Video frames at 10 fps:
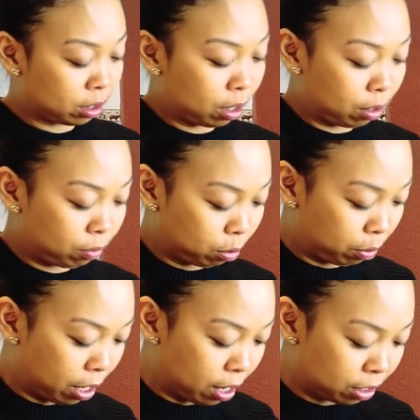nothing wrong
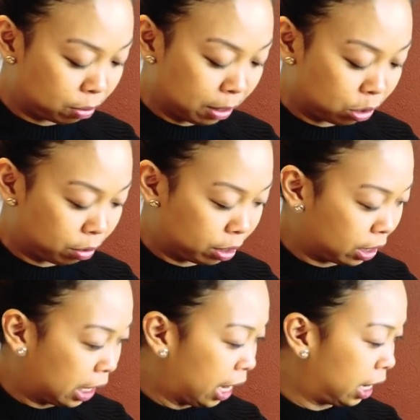with that, to make sure it's
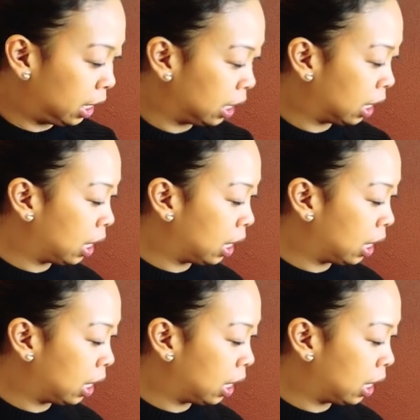clean.